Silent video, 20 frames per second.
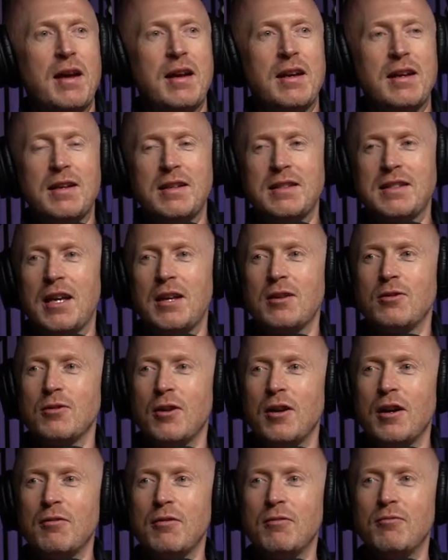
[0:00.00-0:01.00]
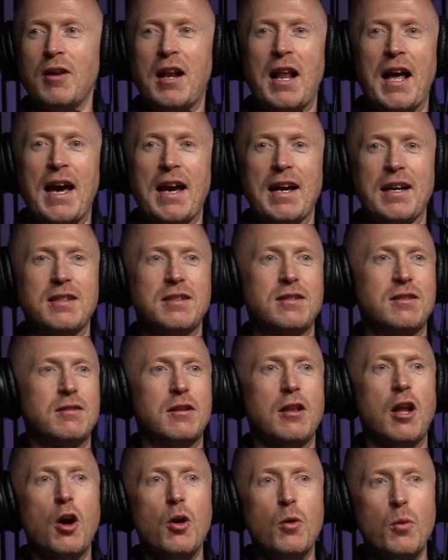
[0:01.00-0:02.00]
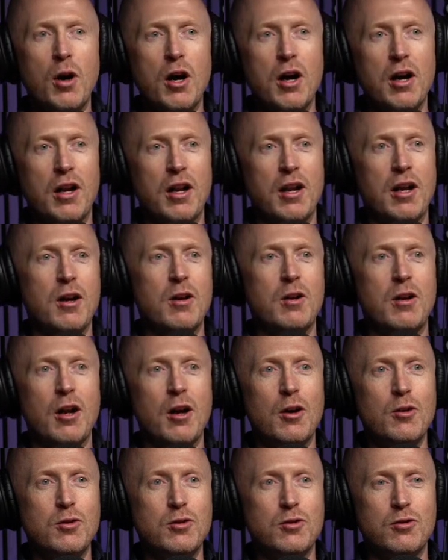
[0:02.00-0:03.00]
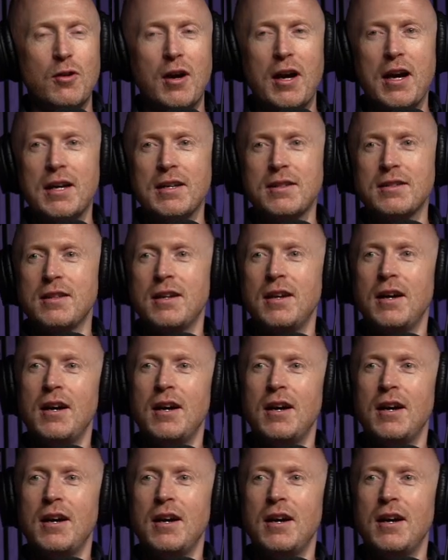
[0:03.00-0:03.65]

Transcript: etc., relaxed, low workload, low stress